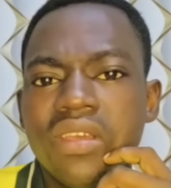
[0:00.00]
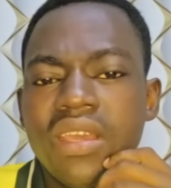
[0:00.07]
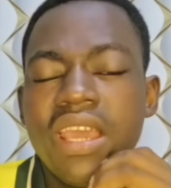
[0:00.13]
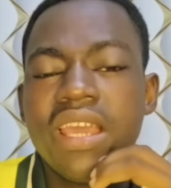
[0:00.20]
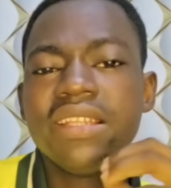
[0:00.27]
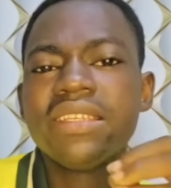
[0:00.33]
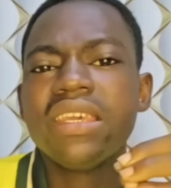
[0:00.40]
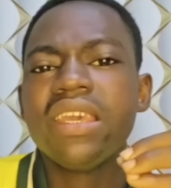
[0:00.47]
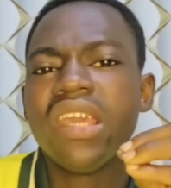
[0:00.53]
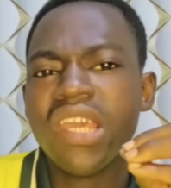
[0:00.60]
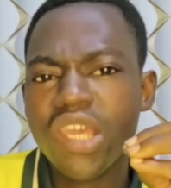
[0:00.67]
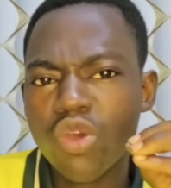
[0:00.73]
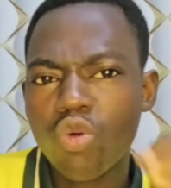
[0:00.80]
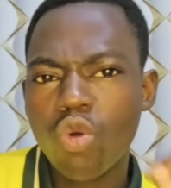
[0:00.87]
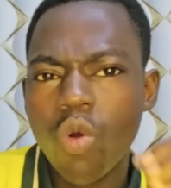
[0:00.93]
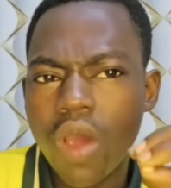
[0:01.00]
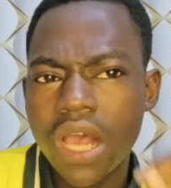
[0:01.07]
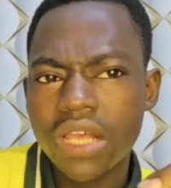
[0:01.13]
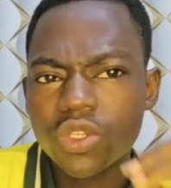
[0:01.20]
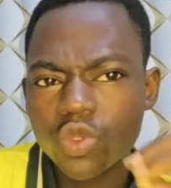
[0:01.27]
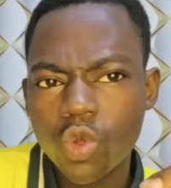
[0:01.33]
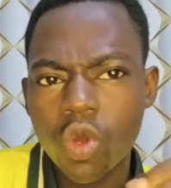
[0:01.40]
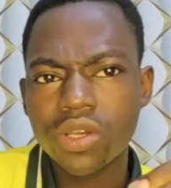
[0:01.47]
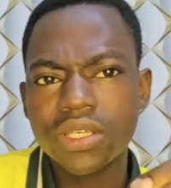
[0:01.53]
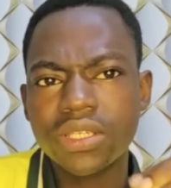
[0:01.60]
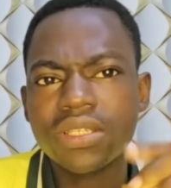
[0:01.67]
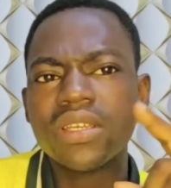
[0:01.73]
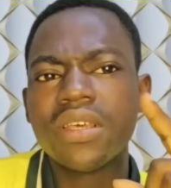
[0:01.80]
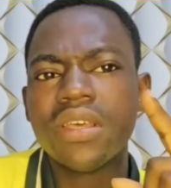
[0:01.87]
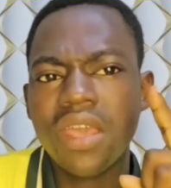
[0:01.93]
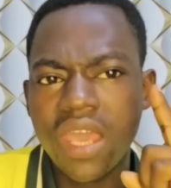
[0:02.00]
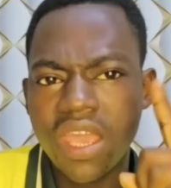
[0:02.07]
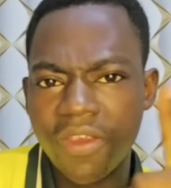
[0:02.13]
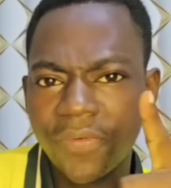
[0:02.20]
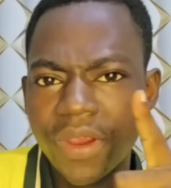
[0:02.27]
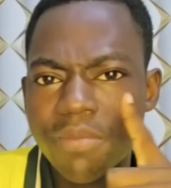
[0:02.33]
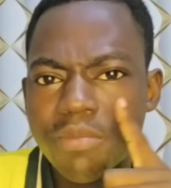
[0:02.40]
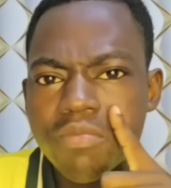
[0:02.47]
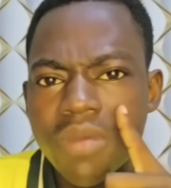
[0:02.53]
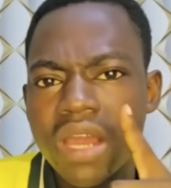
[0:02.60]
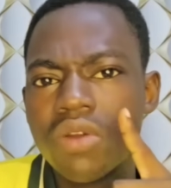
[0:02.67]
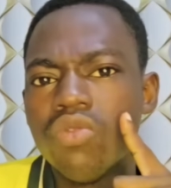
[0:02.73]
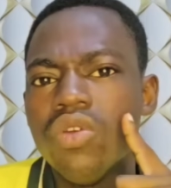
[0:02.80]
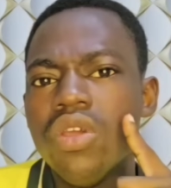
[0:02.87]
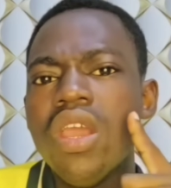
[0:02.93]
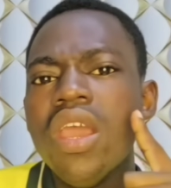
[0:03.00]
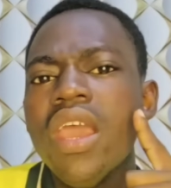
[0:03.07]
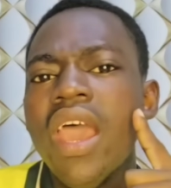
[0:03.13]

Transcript: And the ECOWAS court and Shemumano.